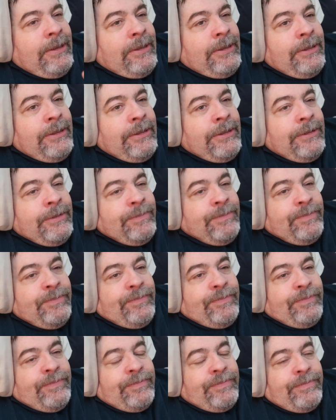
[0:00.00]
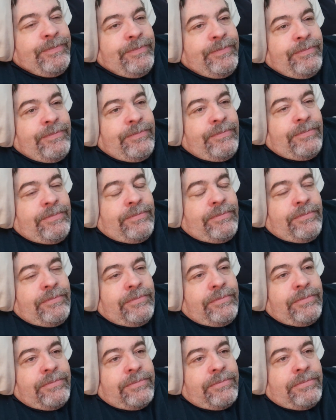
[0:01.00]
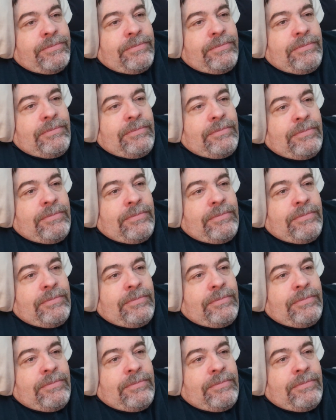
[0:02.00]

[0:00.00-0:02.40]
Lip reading: (silence)